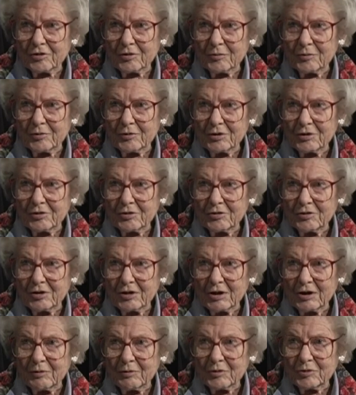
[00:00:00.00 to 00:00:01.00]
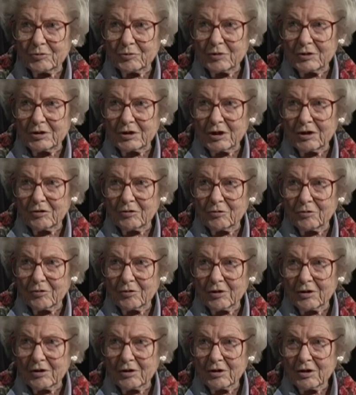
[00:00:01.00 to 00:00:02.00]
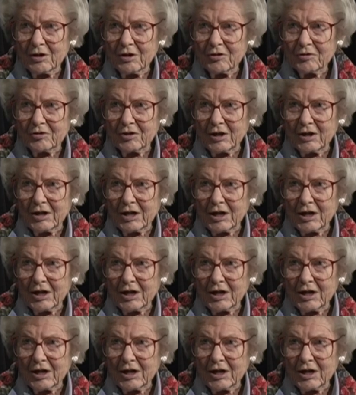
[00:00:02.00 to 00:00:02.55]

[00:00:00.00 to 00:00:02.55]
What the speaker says: in Marin City, which we did through the St.